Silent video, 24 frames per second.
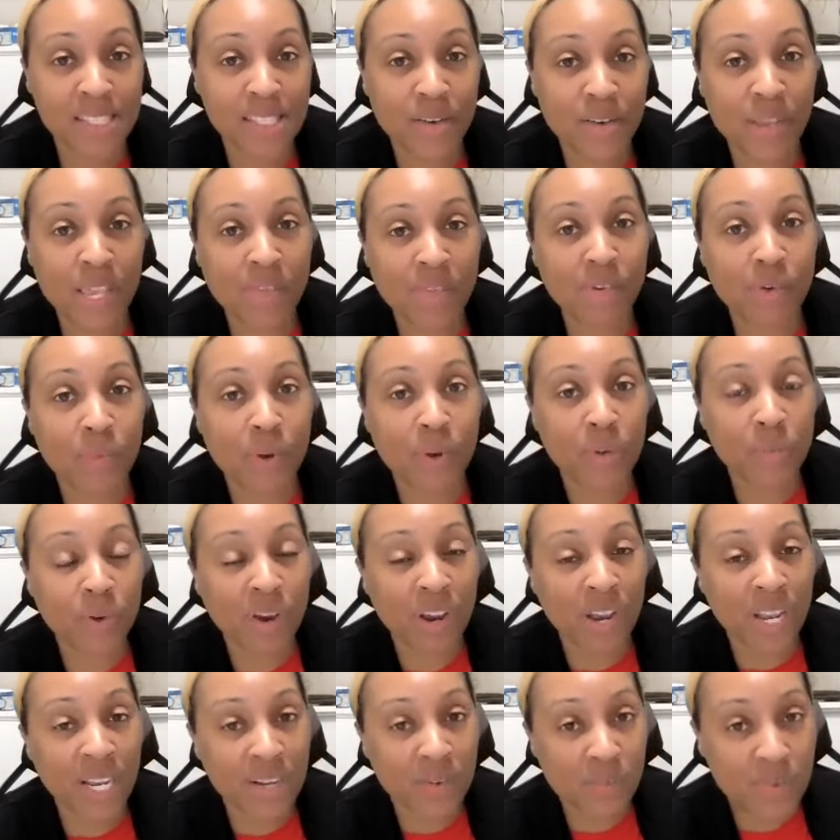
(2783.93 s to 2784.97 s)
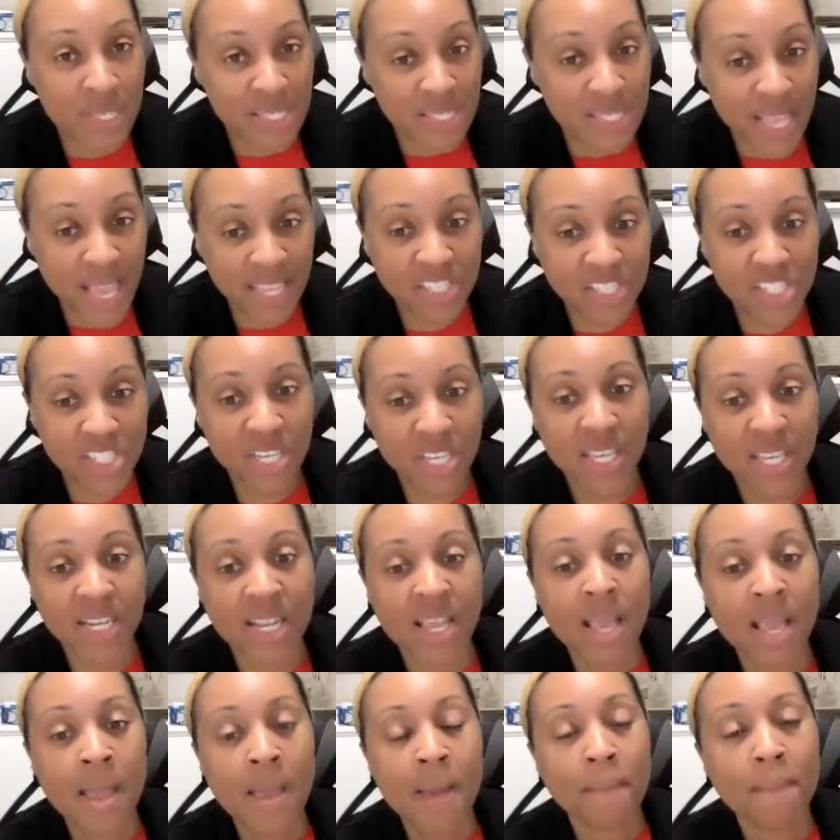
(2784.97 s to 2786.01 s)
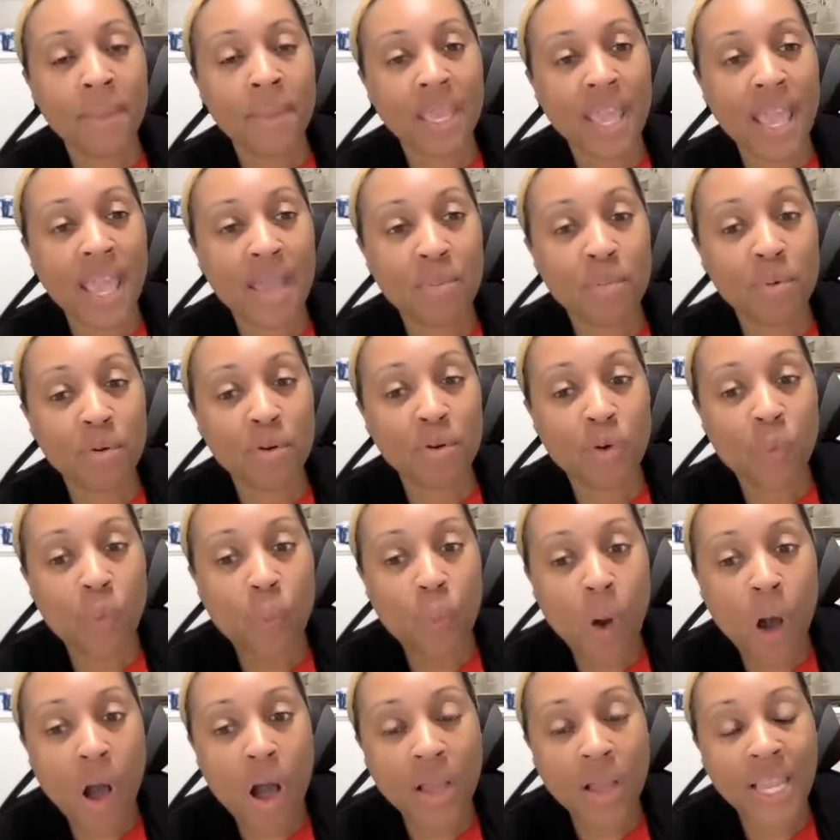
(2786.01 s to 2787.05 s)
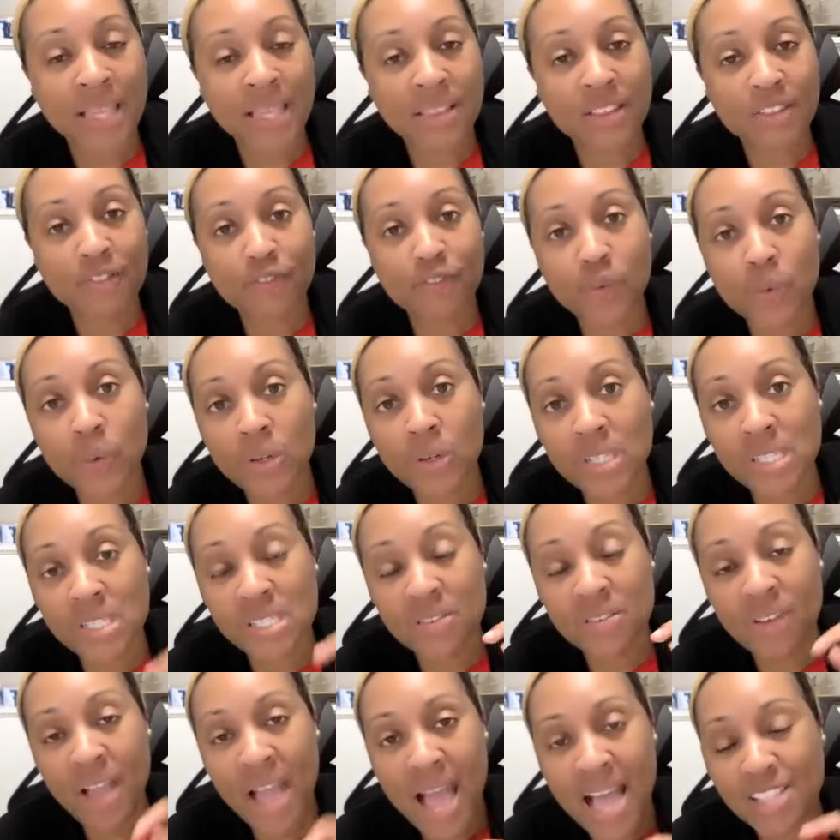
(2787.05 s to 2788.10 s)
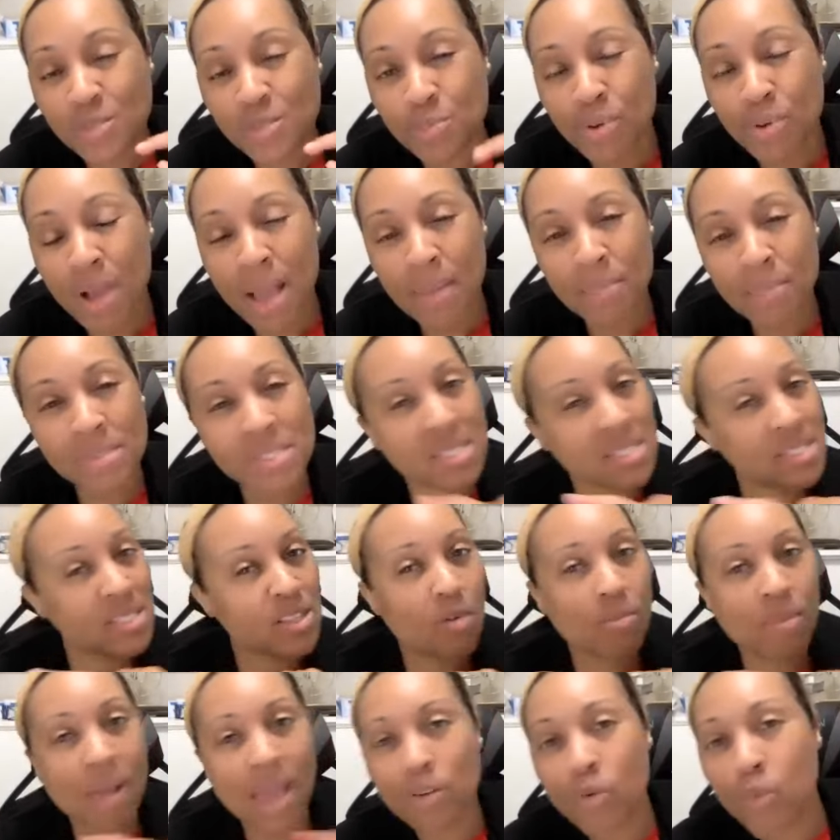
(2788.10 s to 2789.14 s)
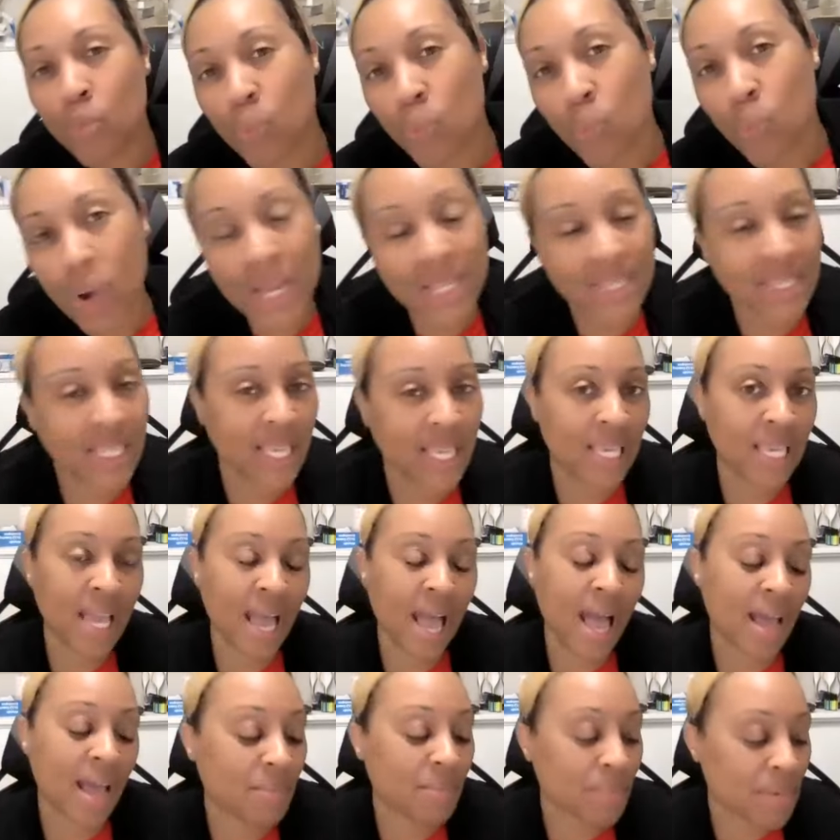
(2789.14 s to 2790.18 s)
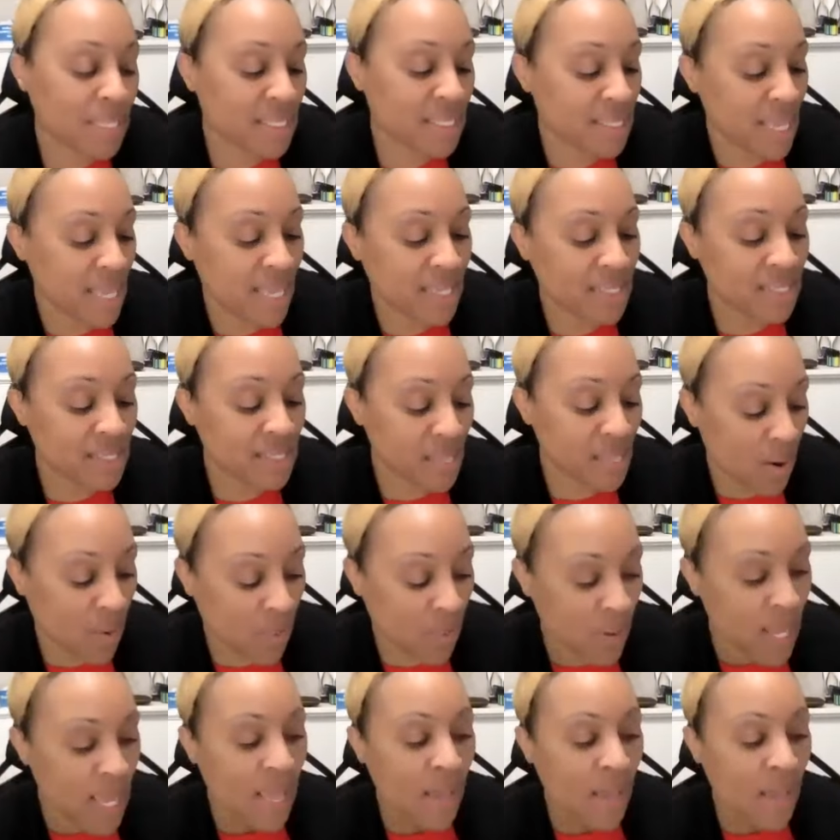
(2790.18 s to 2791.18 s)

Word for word: So even when we're in a recession, being able to walk in the fullness of God's promises, no matter what the economy says. So